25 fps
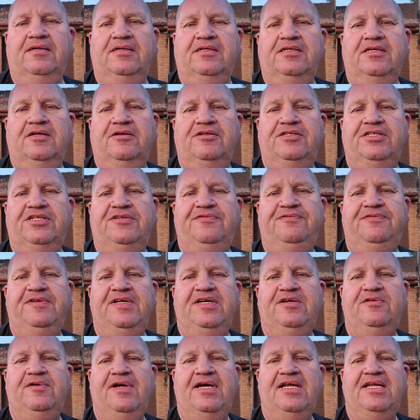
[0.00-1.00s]
So I'll just
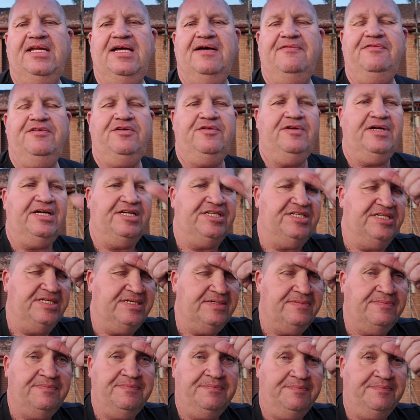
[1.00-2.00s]
flick around the other direction.